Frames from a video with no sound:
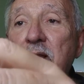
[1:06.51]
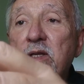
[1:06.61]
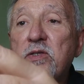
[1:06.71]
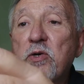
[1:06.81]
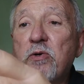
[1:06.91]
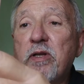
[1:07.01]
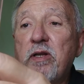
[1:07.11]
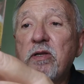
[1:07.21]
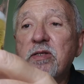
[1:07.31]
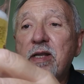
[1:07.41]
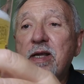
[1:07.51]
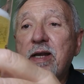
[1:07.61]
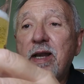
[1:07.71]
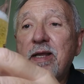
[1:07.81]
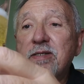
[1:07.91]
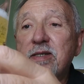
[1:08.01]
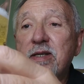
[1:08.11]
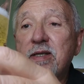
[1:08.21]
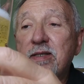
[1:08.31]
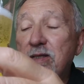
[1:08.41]
Certainly looks like a
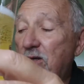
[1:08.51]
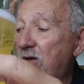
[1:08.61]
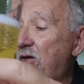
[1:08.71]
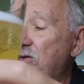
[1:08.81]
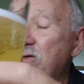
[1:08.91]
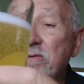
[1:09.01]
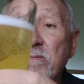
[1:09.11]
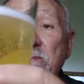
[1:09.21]
classic lager.